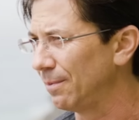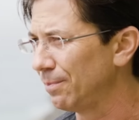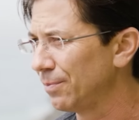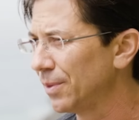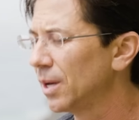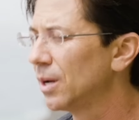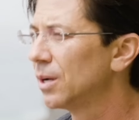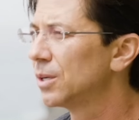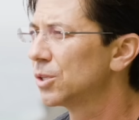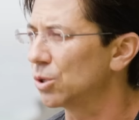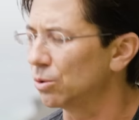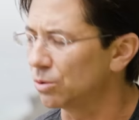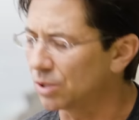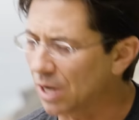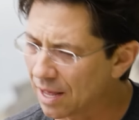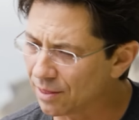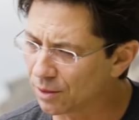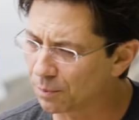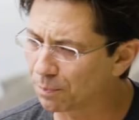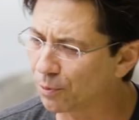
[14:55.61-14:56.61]
Of course. So
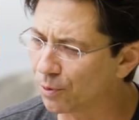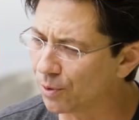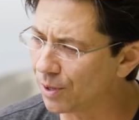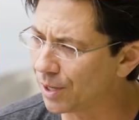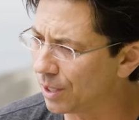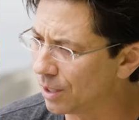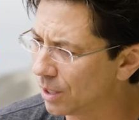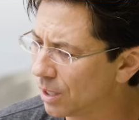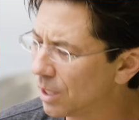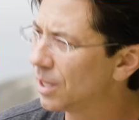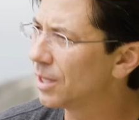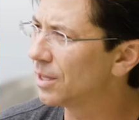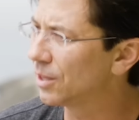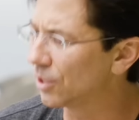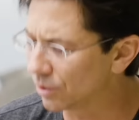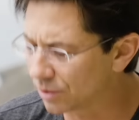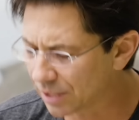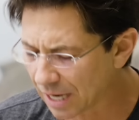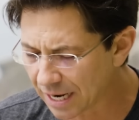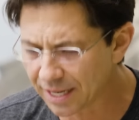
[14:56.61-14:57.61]
Don LaPree. Little tiny
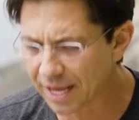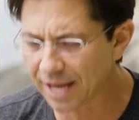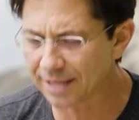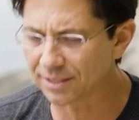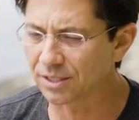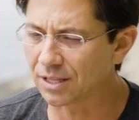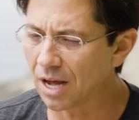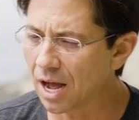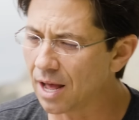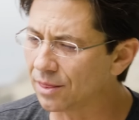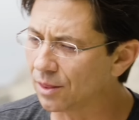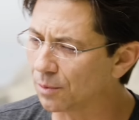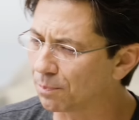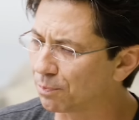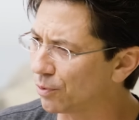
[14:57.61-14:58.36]
ads. Little tiny ads. Don yes.